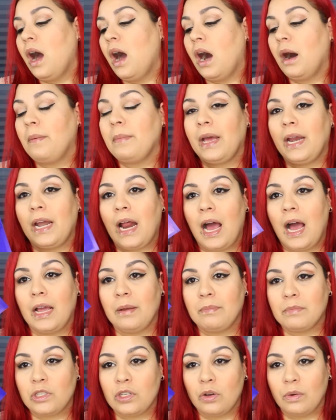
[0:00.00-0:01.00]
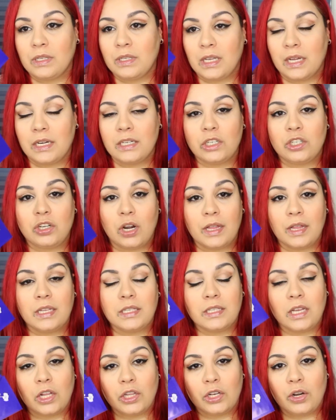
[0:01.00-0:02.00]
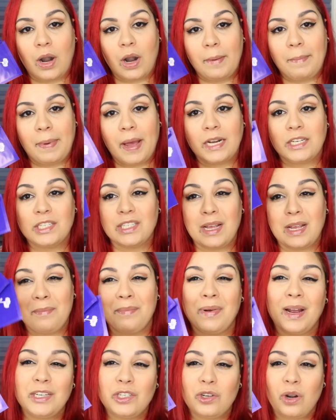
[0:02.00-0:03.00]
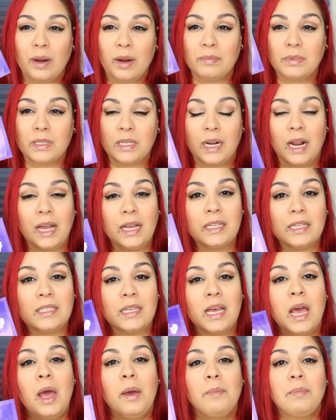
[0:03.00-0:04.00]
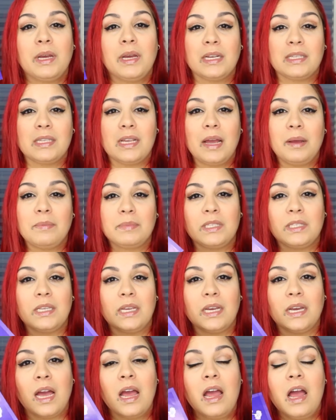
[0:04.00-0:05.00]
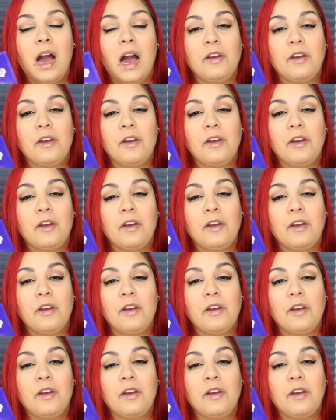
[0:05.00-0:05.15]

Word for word: And I am so excited to try these under eye patches. I might try them tonight because I am sick.